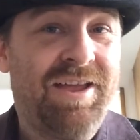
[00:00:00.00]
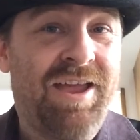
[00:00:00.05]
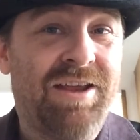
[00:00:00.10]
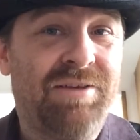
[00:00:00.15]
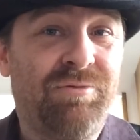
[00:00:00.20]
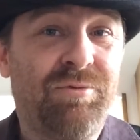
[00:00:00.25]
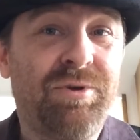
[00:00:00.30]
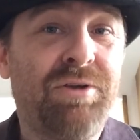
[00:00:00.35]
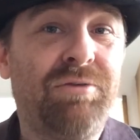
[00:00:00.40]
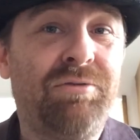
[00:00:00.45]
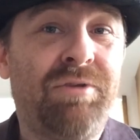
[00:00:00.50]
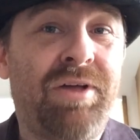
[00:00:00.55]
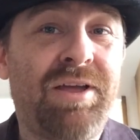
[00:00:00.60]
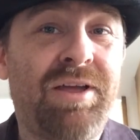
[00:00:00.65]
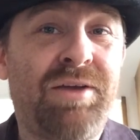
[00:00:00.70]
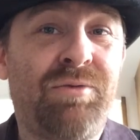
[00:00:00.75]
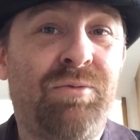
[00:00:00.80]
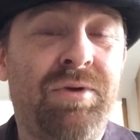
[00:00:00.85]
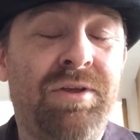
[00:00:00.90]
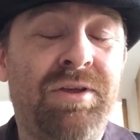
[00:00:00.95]
and we don't
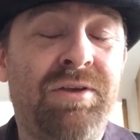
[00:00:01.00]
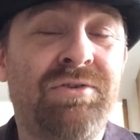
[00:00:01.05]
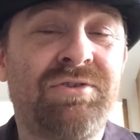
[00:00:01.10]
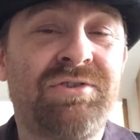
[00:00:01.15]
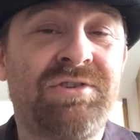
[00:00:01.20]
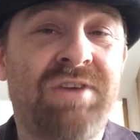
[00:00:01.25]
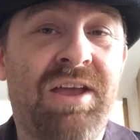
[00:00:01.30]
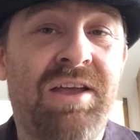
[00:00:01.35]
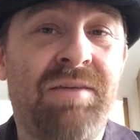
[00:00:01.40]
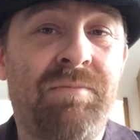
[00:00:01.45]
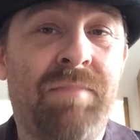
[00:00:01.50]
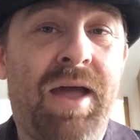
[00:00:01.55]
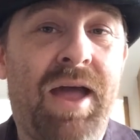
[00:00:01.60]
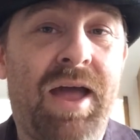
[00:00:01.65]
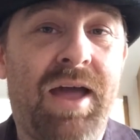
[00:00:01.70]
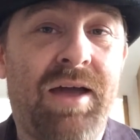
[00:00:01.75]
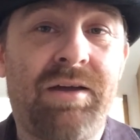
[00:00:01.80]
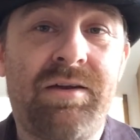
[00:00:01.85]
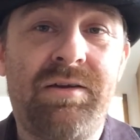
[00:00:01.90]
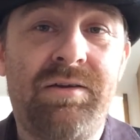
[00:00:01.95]
like what you're saying
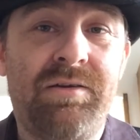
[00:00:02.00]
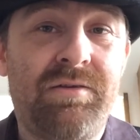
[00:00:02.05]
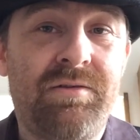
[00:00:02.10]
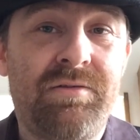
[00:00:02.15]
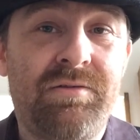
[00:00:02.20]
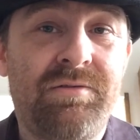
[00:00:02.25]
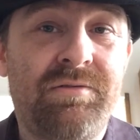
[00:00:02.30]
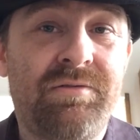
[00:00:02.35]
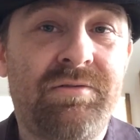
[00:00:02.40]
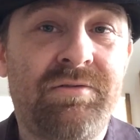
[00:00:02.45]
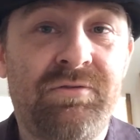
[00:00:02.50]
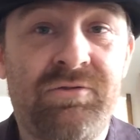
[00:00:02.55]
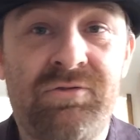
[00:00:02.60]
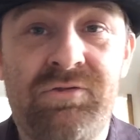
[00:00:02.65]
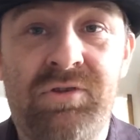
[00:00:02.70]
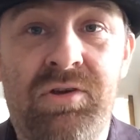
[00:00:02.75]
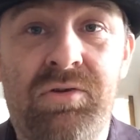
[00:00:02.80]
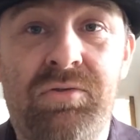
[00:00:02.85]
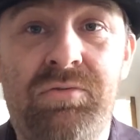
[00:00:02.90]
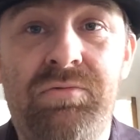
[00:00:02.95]
back.
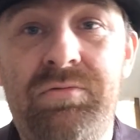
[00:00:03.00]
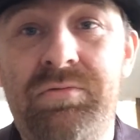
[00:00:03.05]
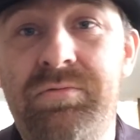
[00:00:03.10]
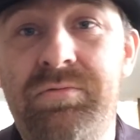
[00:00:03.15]
So,